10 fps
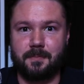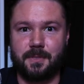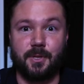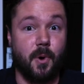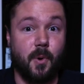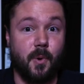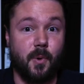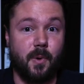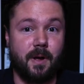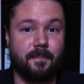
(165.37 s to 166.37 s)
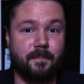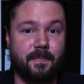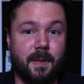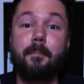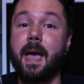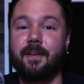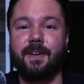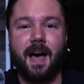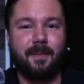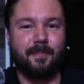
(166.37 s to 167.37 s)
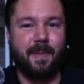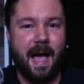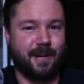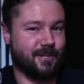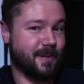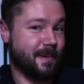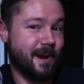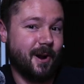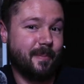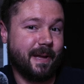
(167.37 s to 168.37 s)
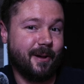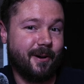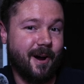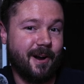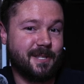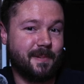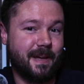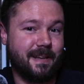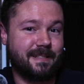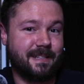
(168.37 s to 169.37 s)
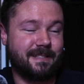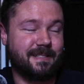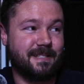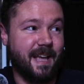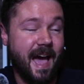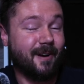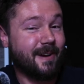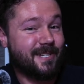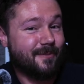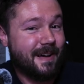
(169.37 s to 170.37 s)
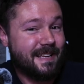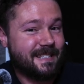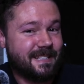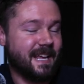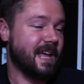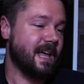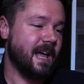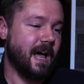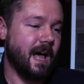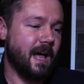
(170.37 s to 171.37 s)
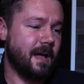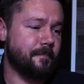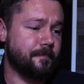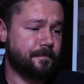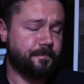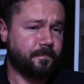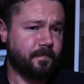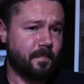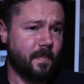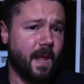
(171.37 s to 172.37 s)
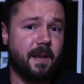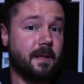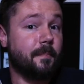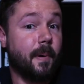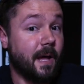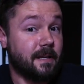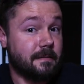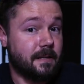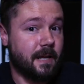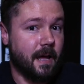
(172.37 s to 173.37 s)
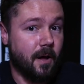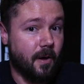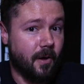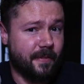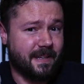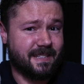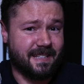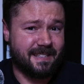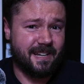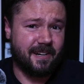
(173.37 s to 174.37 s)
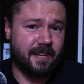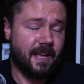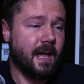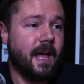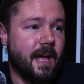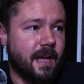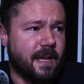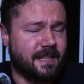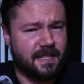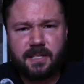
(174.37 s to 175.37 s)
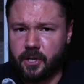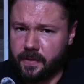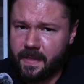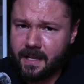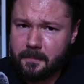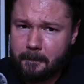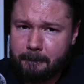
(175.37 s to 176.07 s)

So may have not actually been on our bingo cards, but kind of wish it was. But all things considered, is this a good thing?